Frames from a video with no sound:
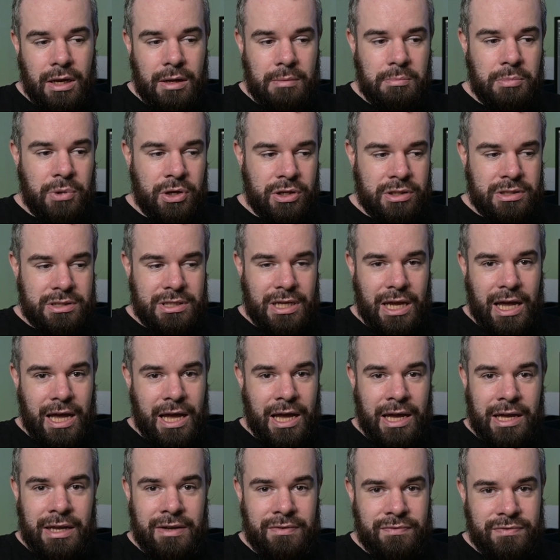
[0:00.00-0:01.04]
but I
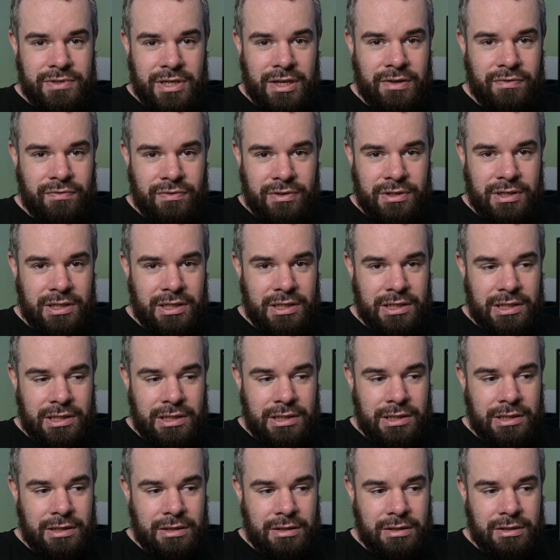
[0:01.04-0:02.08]
have definitely